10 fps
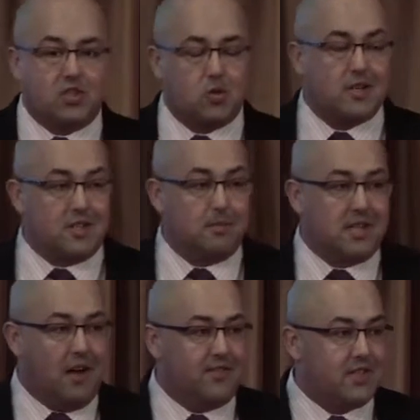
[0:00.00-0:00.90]
and structure
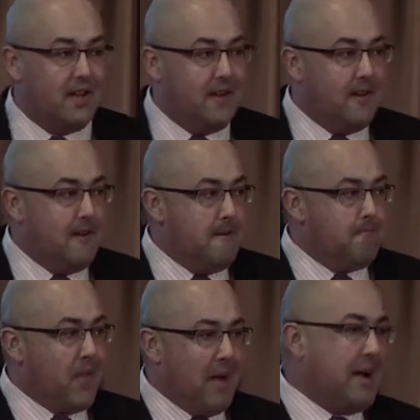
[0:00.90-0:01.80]
themselves.
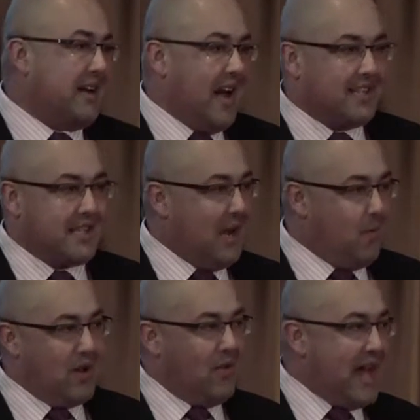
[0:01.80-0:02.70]
I'm agnostic
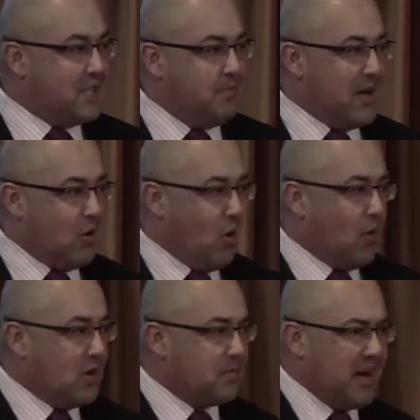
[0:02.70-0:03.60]
on whether that's better or
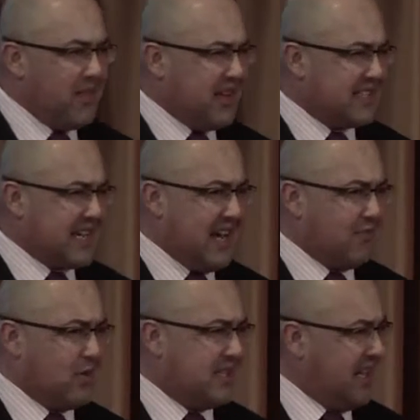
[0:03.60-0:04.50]
worse, but I think it's kind
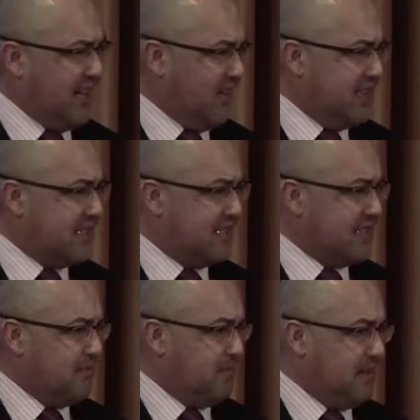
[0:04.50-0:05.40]
of ridiculous,
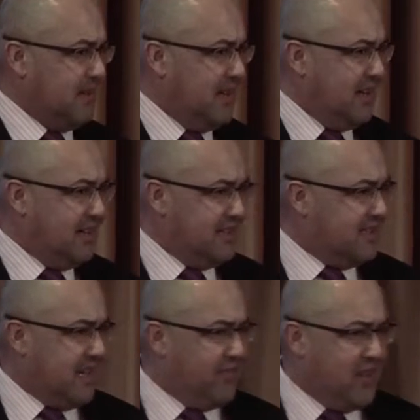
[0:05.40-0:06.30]

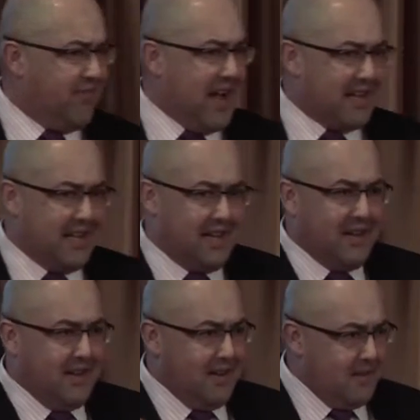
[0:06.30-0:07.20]
given the fact that
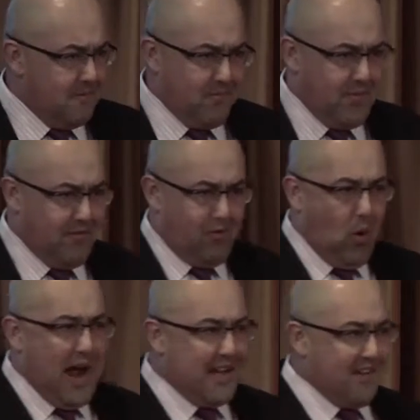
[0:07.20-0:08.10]
the
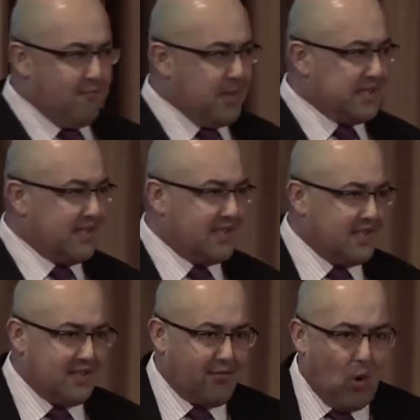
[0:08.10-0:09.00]
variety of
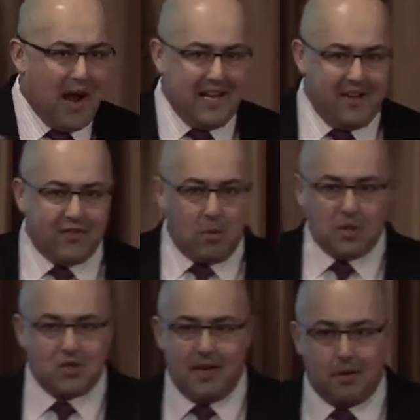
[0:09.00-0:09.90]
businesses, the variety of
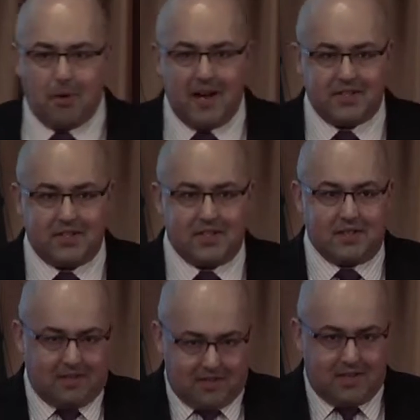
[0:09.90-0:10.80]
commercial
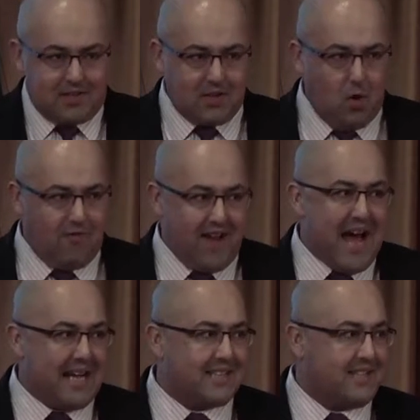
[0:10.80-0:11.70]
enterprises is so
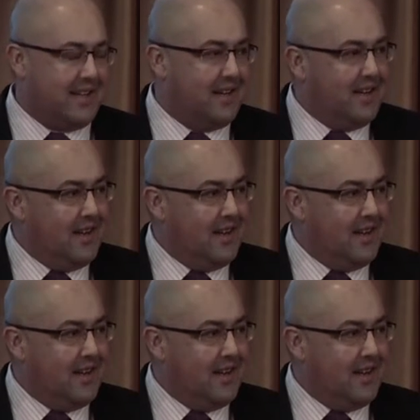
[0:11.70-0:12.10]
vast that